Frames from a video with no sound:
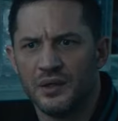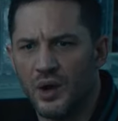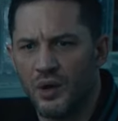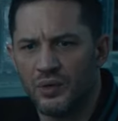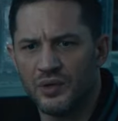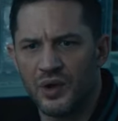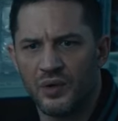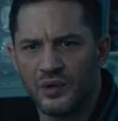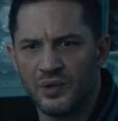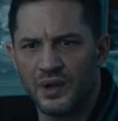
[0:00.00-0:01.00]
No,
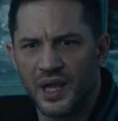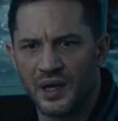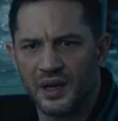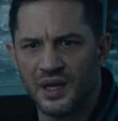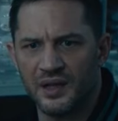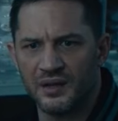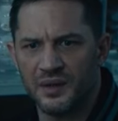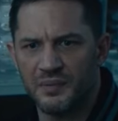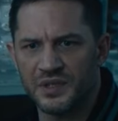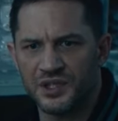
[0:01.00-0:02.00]
no, you cannot
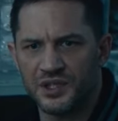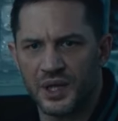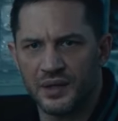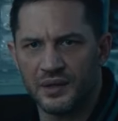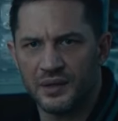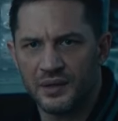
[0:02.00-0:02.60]
eat, Mrs. Chen.